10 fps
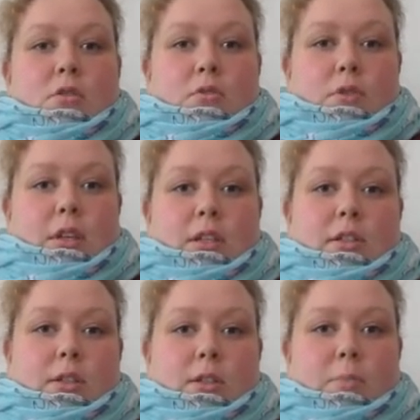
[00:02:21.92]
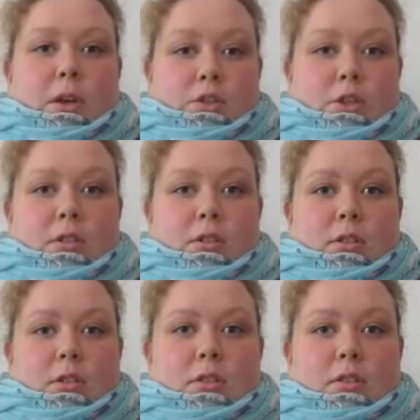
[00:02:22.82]
to these
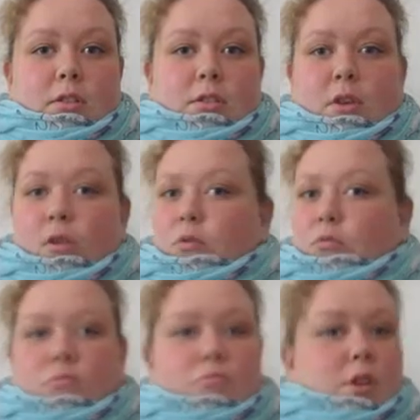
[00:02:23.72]
budgets, so